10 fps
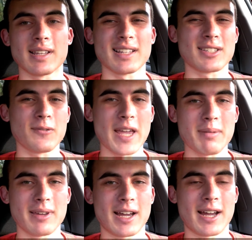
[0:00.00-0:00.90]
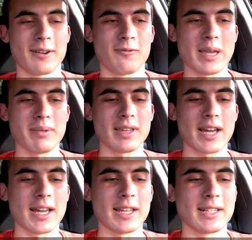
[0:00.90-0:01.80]
It's Family Guy. Family
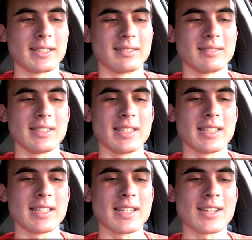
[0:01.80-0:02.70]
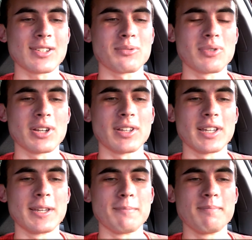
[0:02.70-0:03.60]
Guy doesn't
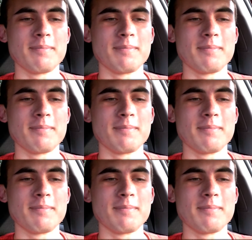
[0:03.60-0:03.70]
really,